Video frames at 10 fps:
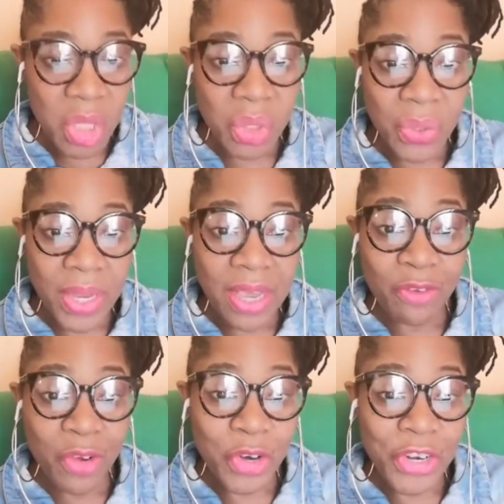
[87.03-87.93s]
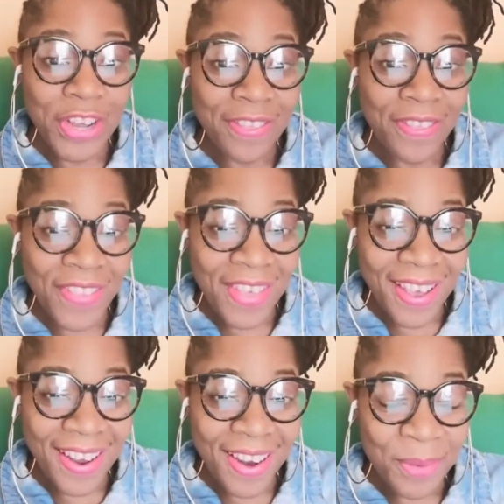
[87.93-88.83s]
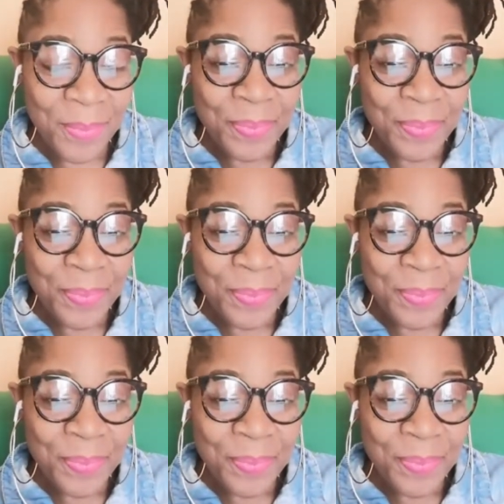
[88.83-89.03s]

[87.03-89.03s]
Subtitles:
So if you're not there,